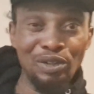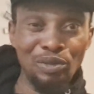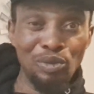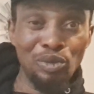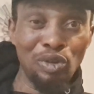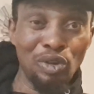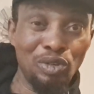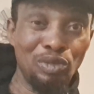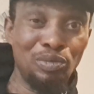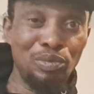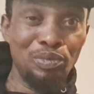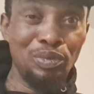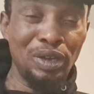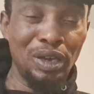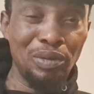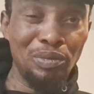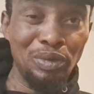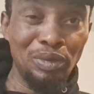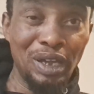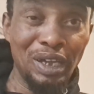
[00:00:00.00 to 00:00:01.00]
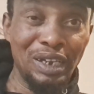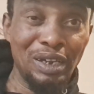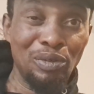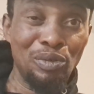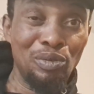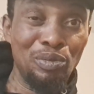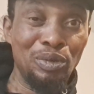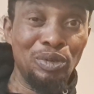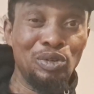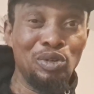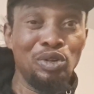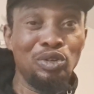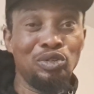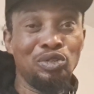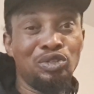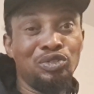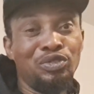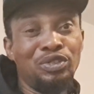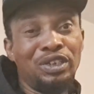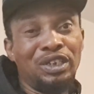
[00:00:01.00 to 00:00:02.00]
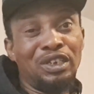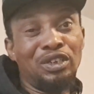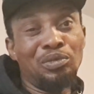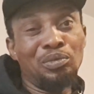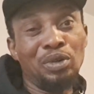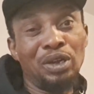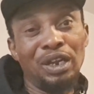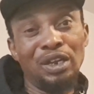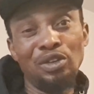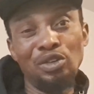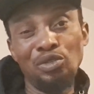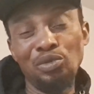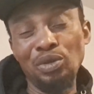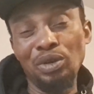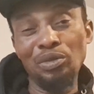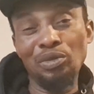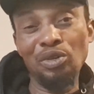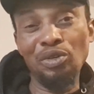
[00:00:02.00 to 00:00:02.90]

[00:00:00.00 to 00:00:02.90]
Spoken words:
They will not be able to. They will be going to visit the mother, not very